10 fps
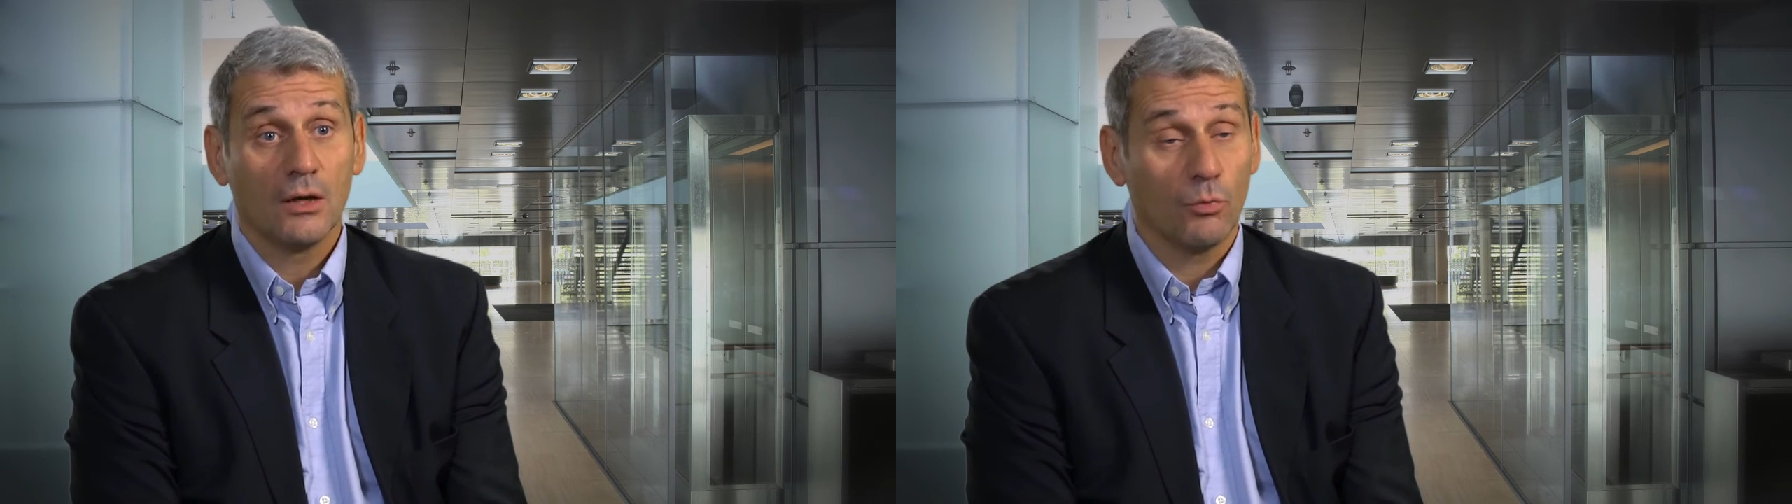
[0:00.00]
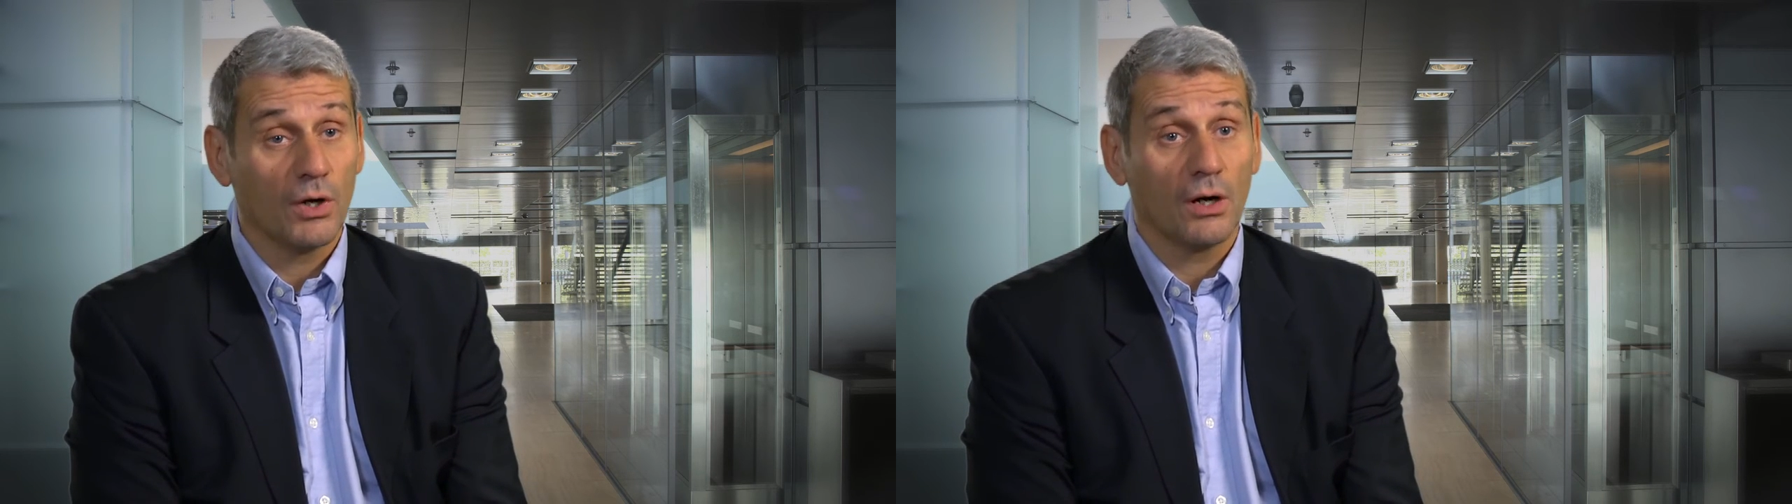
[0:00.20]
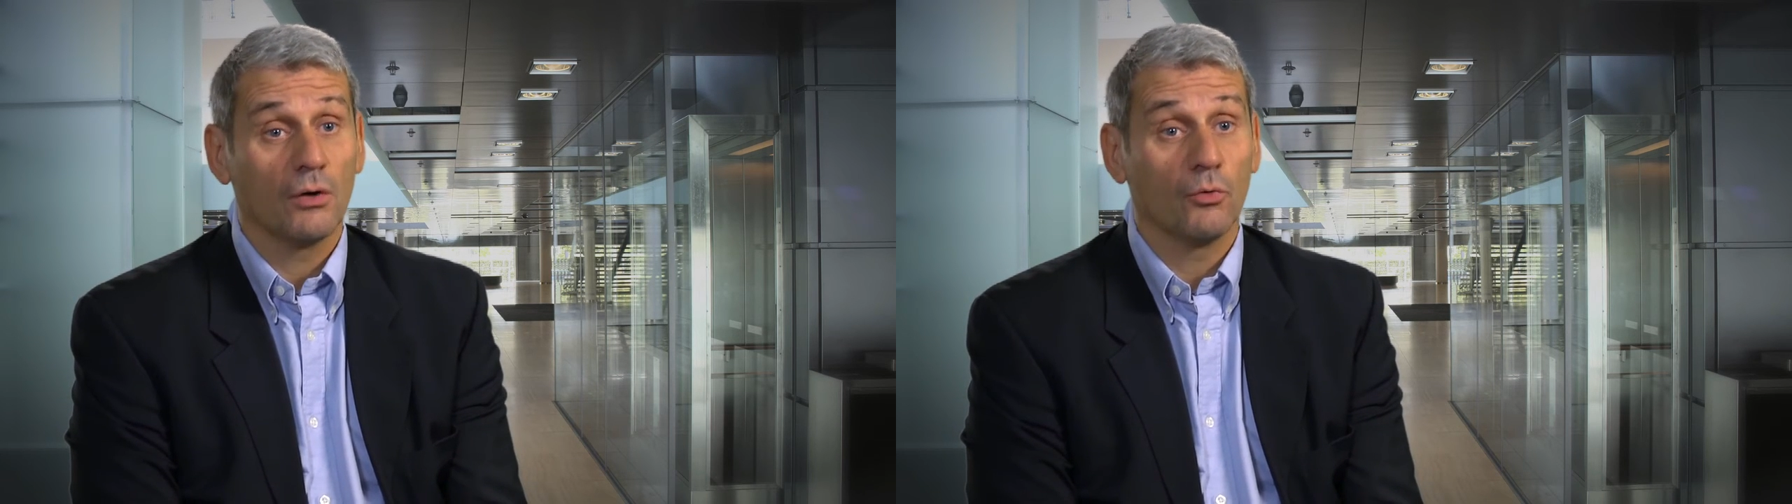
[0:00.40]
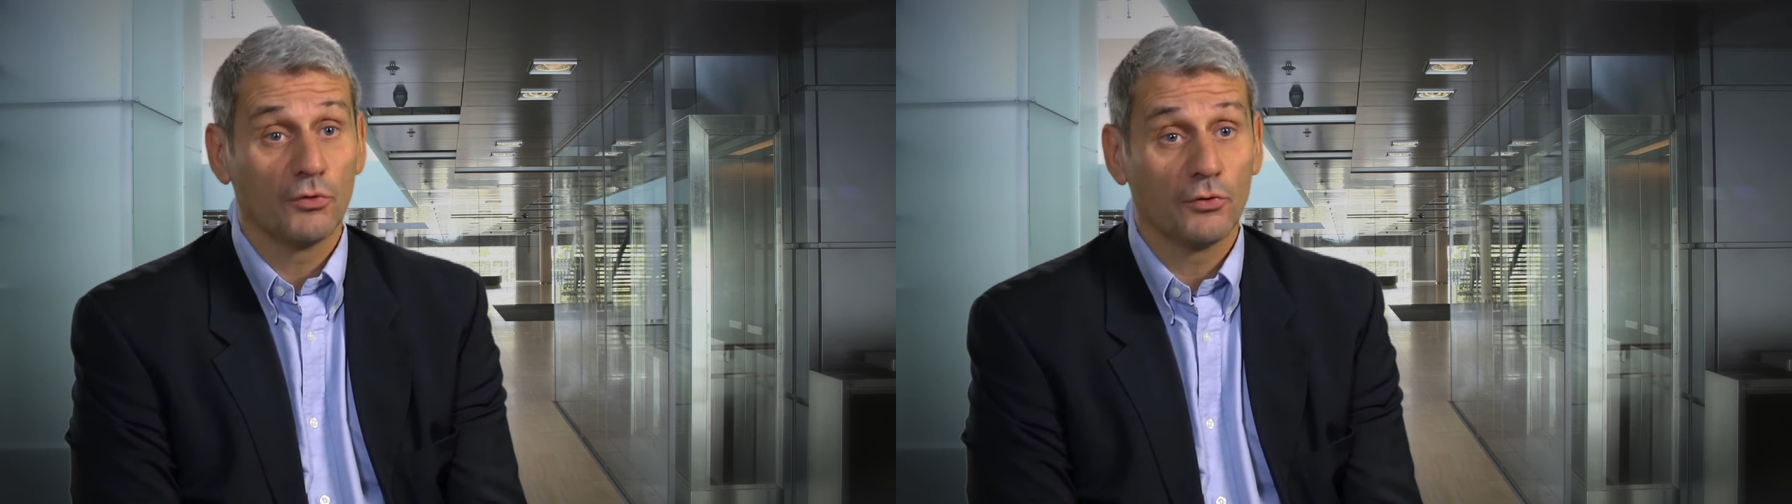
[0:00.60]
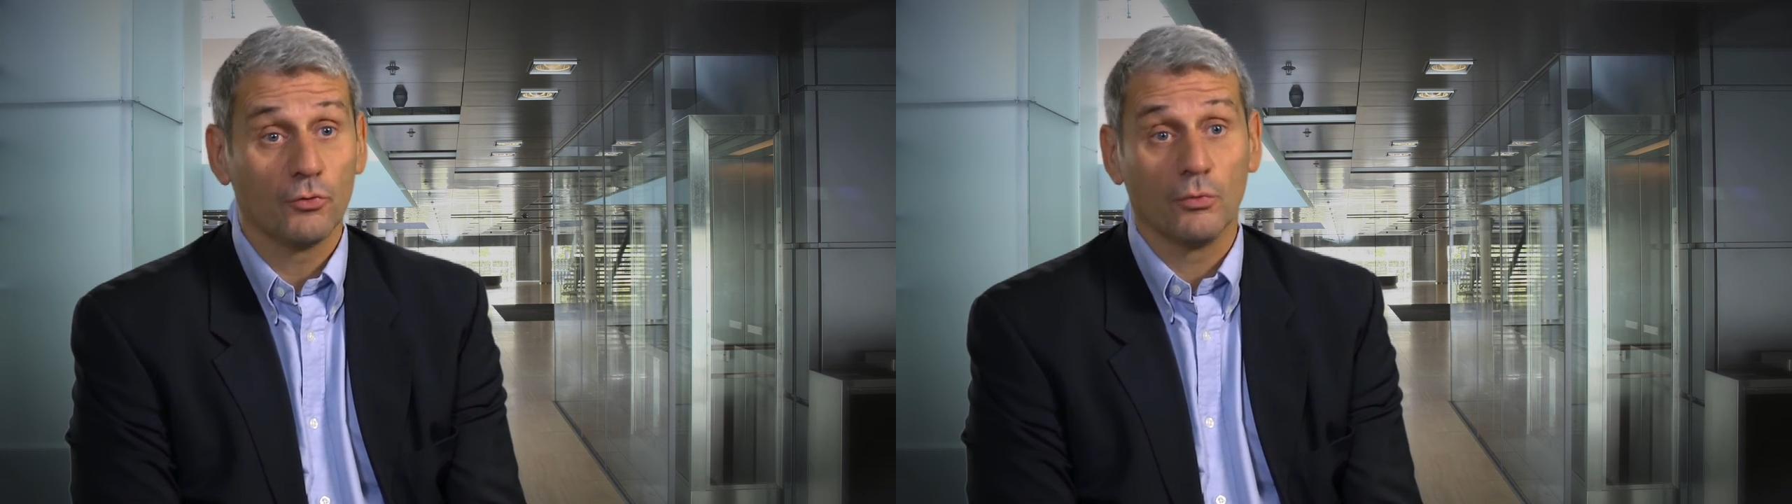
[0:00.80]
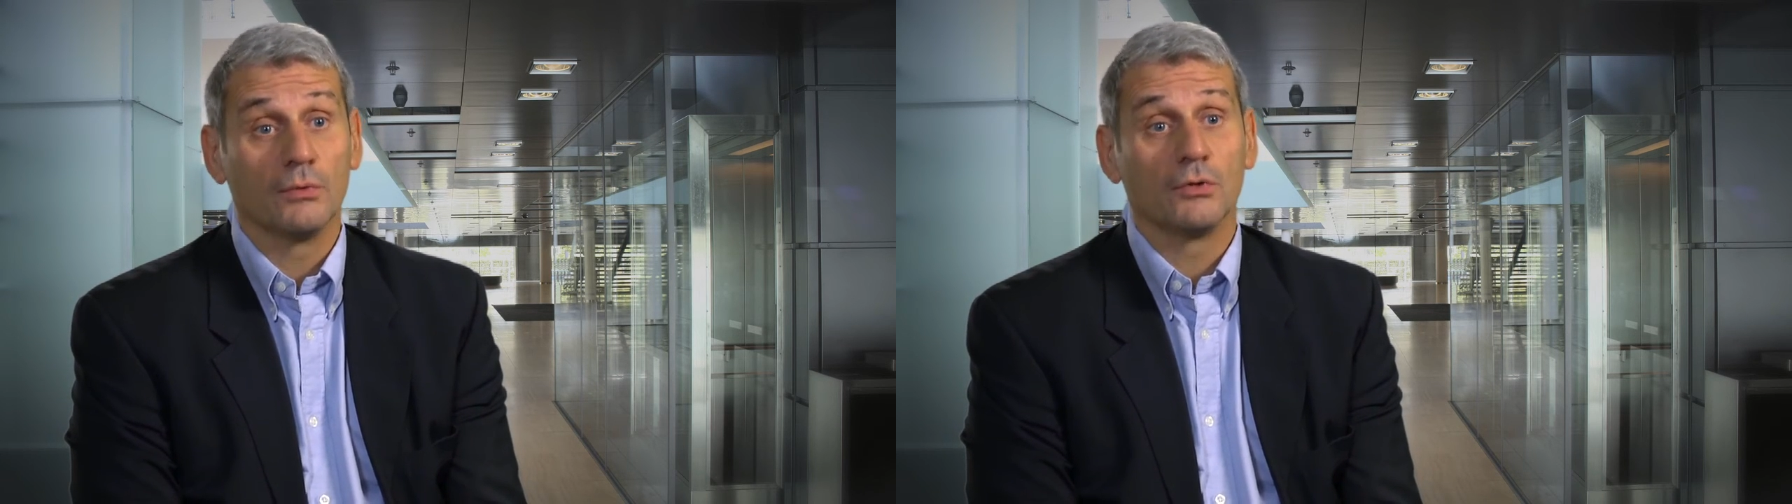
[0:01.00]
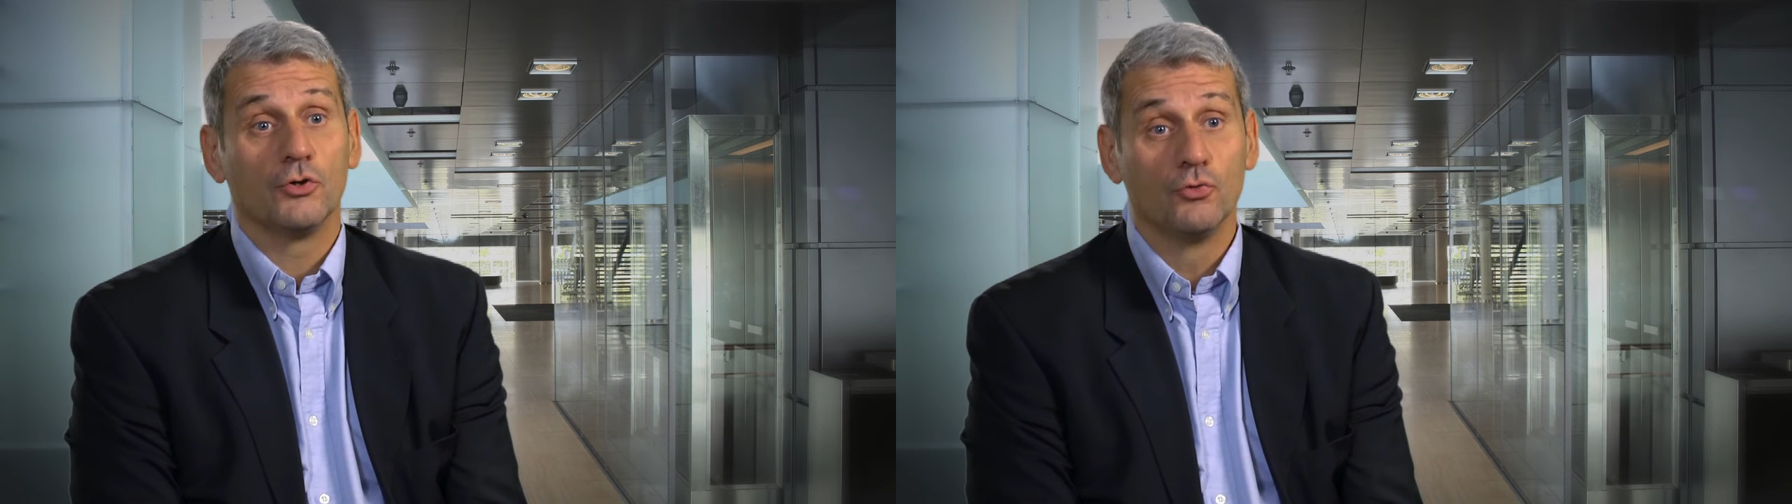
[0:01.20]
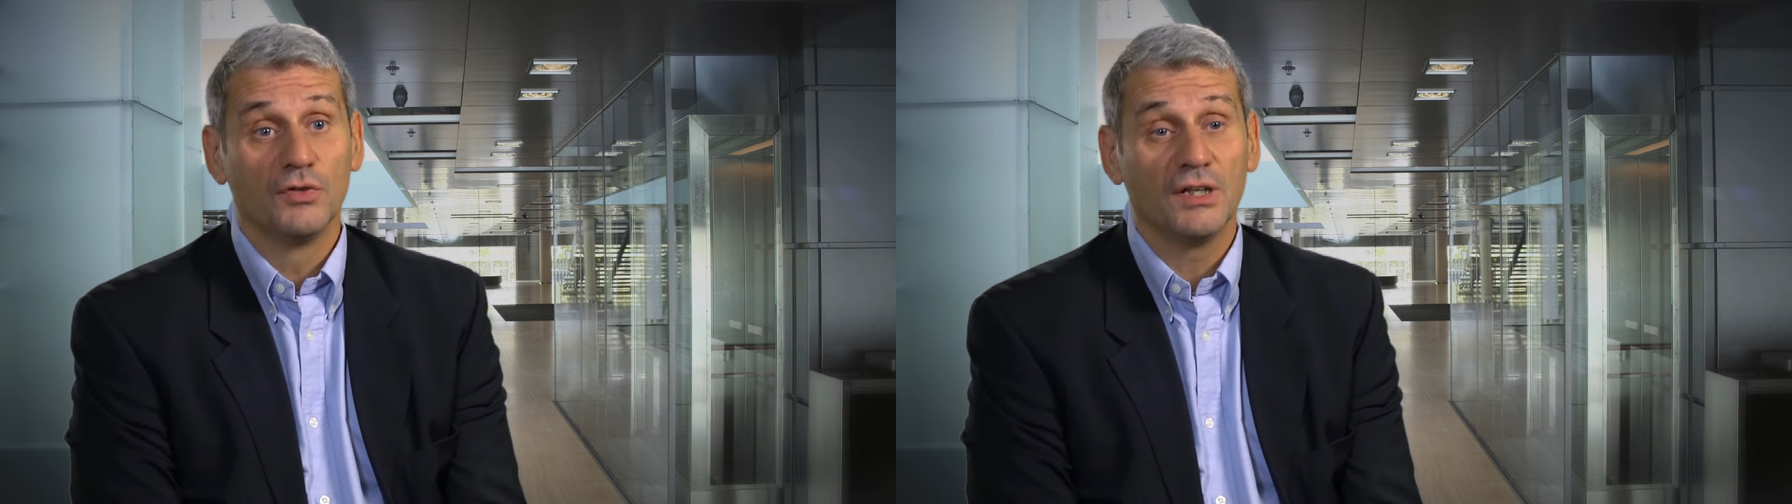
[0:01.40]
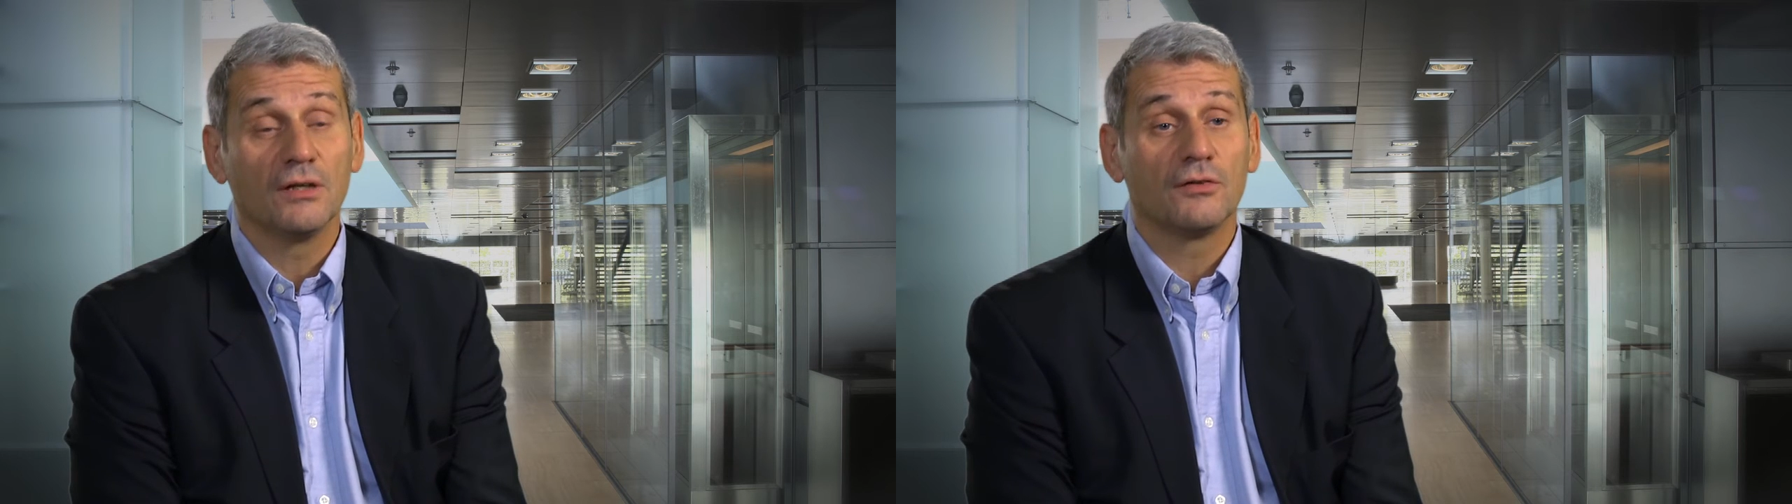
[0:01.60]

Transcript: We are also using